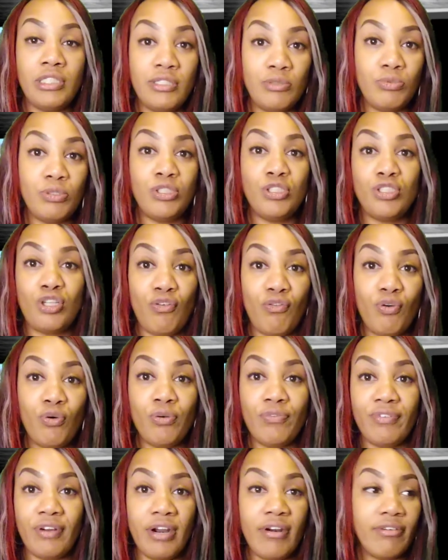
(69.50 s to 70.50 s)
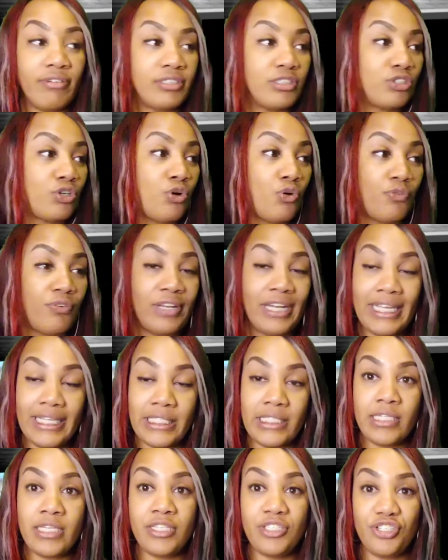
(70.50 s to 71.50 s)
dealing with this coronavirus,
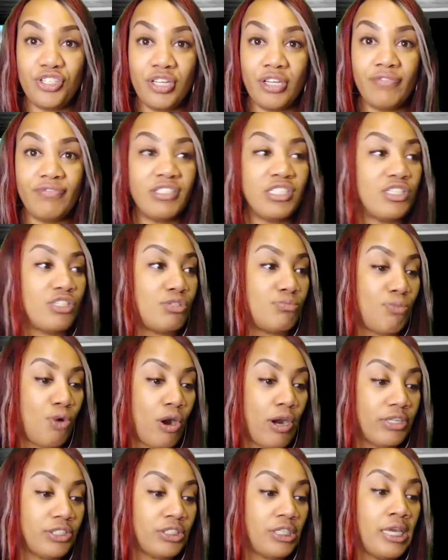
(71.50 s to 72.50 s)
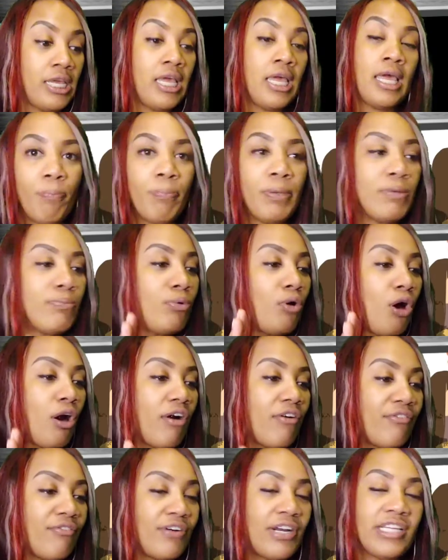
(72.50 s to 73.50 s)
COVID-19 stuff since March. People
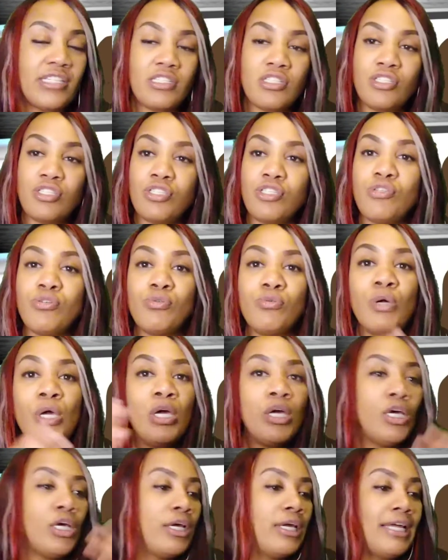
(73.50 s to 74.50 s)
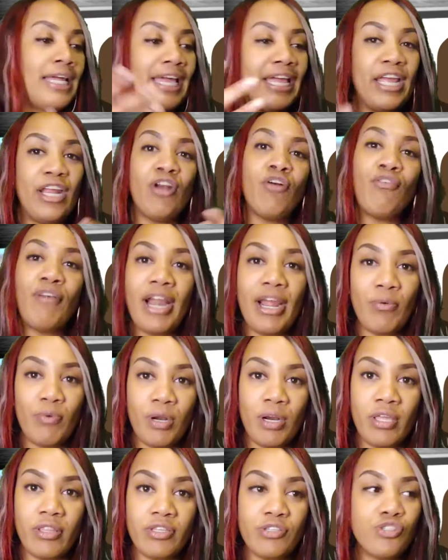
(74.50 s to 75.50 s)
are afraid to still interact with
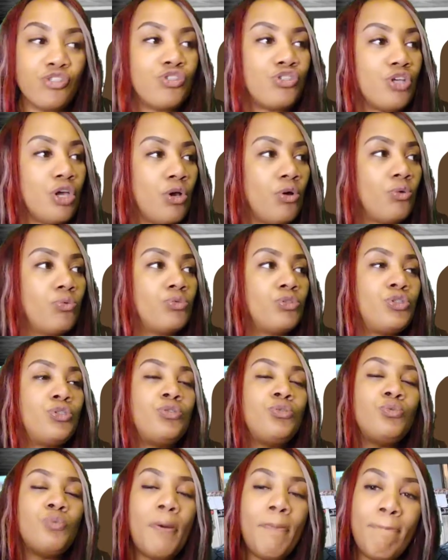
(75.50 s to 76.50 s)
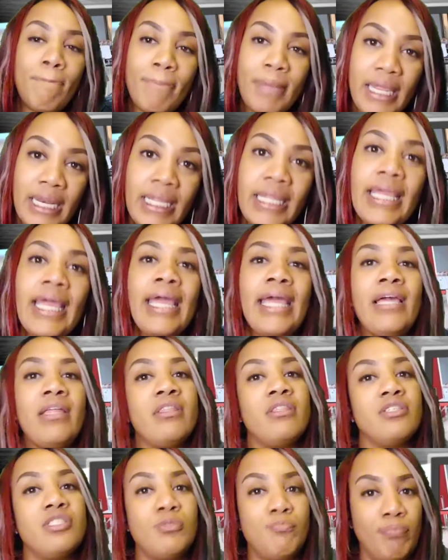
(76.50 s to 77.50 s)
others. So to mitigate
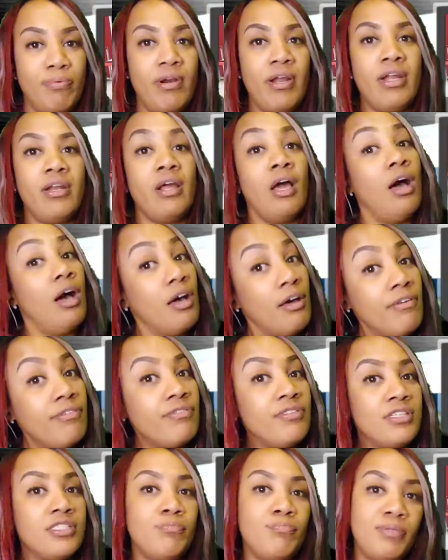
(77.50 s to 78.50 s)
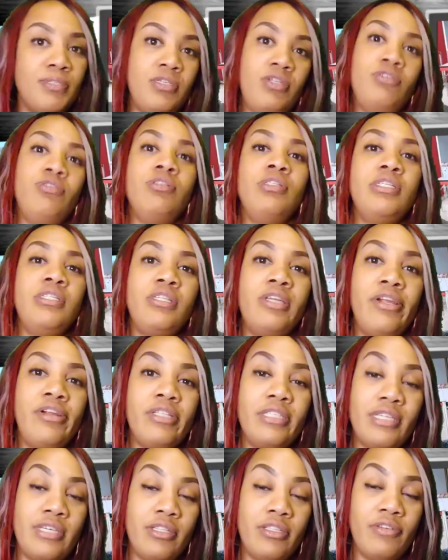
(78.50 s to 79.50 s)
the spread of this potentially
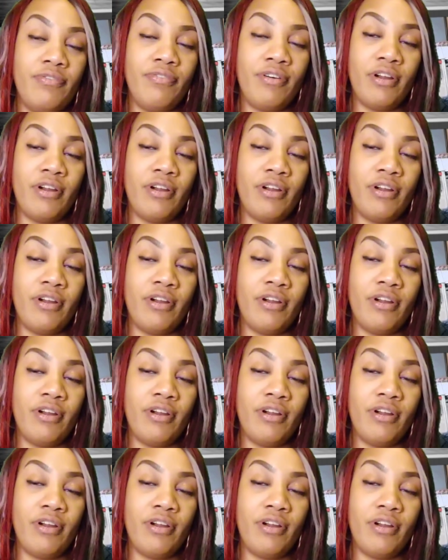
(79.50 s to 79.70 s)
deadly